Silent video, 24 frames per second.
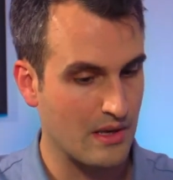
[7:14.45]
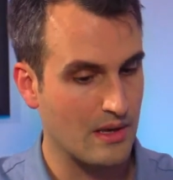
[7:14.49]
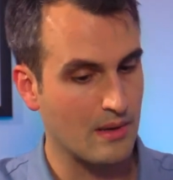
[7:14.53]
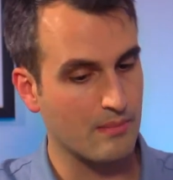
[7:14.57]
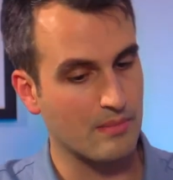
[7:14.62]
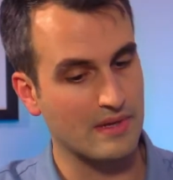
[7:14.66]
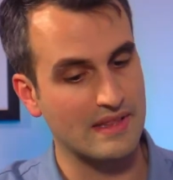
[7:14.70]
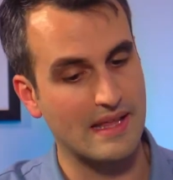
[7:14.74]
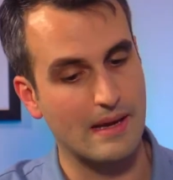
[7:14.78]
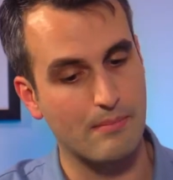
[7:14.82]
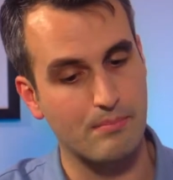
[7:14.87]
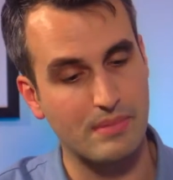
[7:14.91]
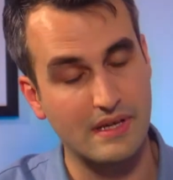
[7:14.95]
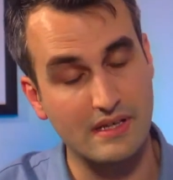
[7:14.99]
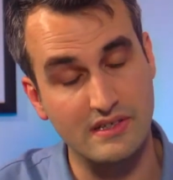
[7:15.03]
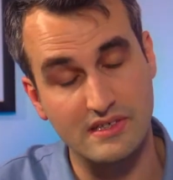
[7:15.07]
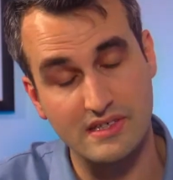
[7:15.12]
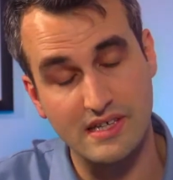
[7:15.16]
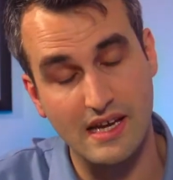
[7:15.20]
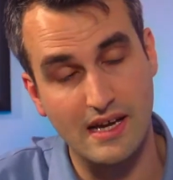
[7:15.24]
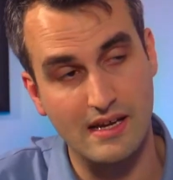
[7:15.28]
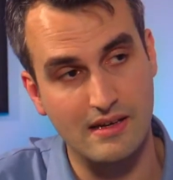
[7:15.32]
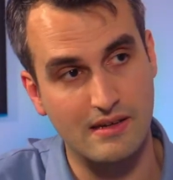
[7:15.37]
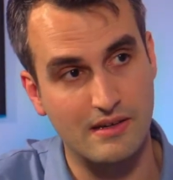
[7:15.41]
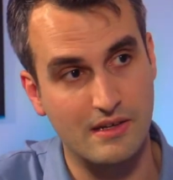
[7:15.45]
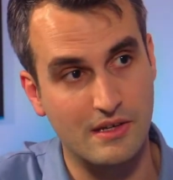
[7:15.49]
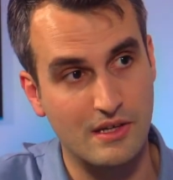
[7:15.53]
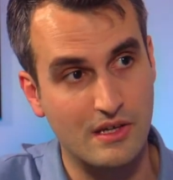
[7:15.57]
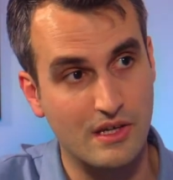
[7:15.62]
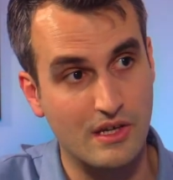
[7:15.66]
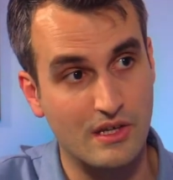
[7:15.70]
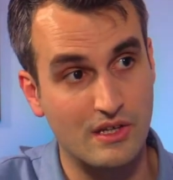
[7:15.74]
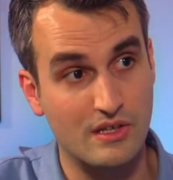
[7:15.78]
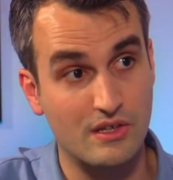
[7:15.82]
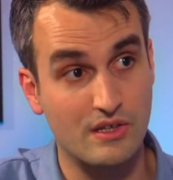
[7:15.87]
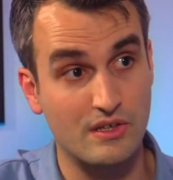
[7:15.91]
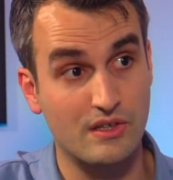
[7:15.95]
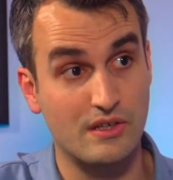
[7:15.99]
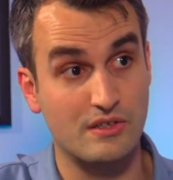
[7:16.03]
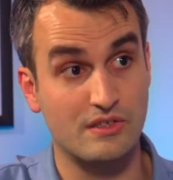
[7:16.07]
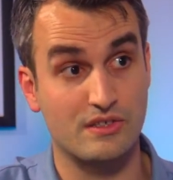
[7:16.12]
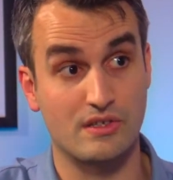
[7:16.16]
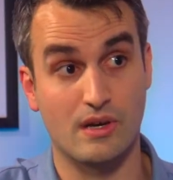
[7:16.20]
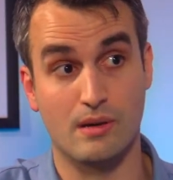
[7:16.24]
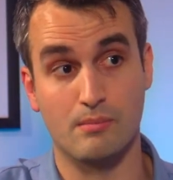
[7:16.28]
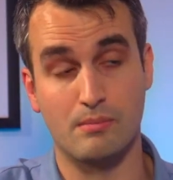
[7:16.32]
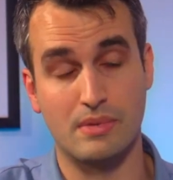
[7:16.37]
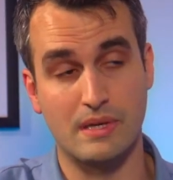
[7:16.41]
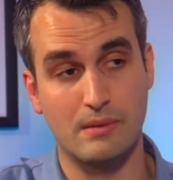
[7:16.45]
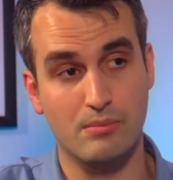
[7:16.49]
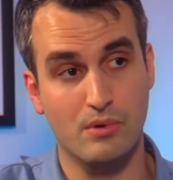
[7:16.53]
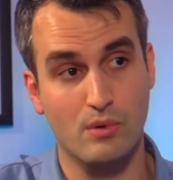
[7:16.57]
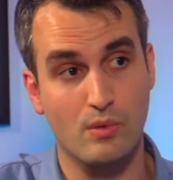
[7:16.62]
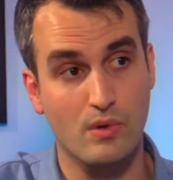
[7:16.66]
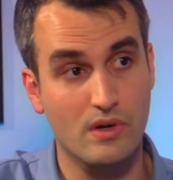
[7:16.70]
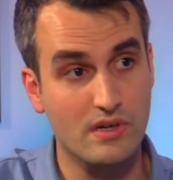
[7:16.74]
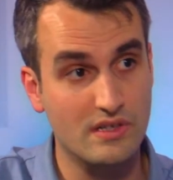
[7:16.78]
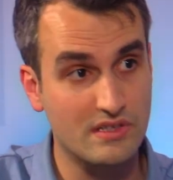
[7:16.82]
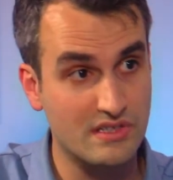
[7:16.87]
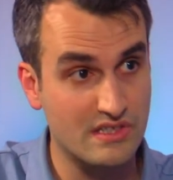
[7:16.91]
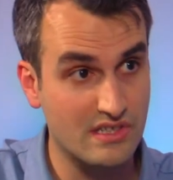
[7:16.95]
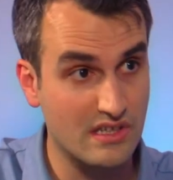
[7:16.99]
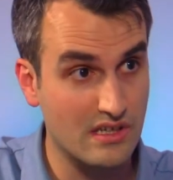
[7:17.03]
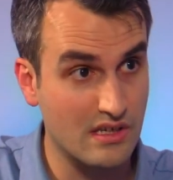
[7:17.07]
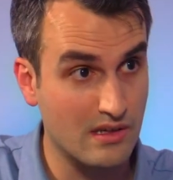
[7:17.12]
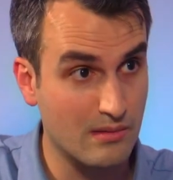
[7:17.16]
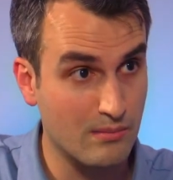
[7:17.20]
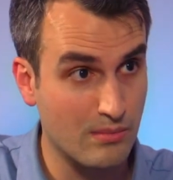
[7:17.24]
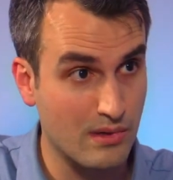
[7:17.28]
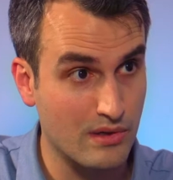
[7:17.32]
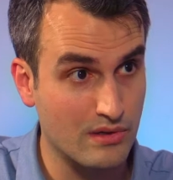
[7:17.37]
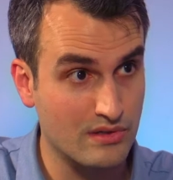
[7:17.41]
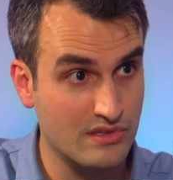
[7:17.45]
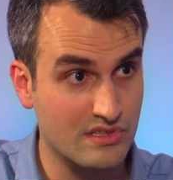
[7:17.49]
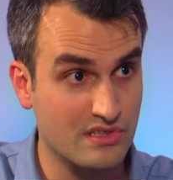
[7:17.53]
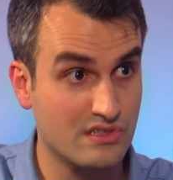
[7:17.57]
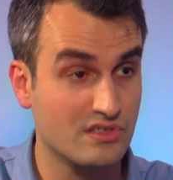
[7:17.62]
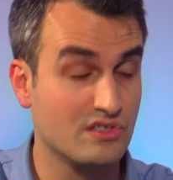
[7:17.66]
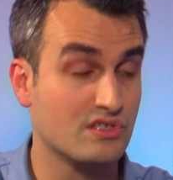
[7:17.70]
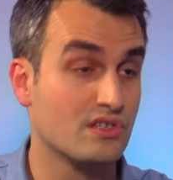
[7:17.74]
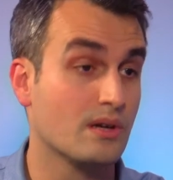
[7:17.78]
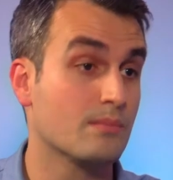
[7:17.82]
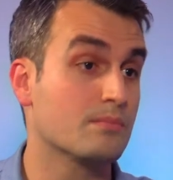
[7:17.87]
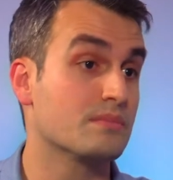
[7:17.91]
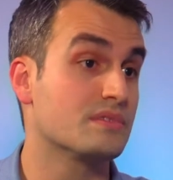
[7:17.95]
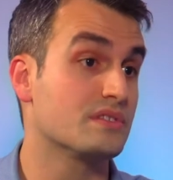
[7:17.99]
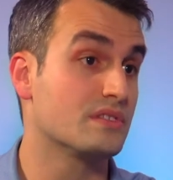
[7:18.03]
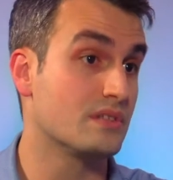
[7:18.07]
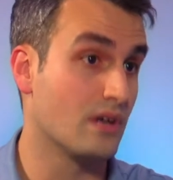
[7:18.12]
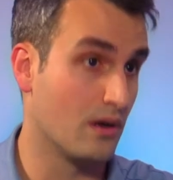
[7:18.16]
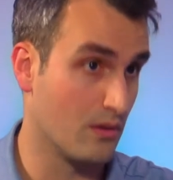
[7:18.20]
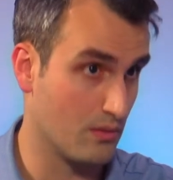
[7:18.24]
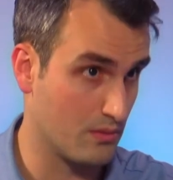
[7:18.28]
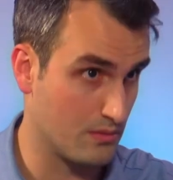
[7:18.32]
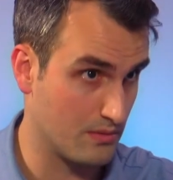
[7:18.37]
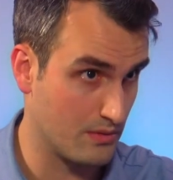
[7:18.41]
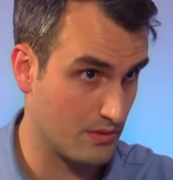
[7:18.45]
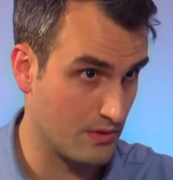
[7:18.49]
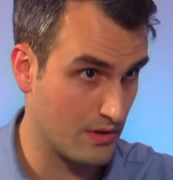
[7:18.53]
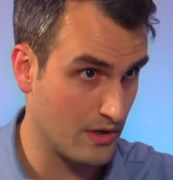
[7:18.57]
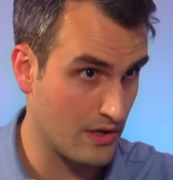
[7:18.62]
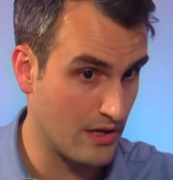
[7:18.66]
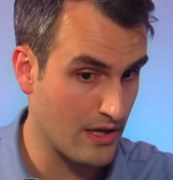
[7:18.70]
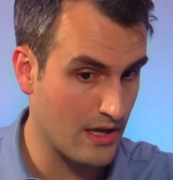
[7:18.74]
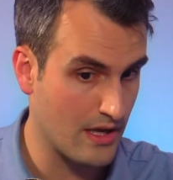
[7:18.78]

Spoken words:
But that being said, some people want to see in person, some don't.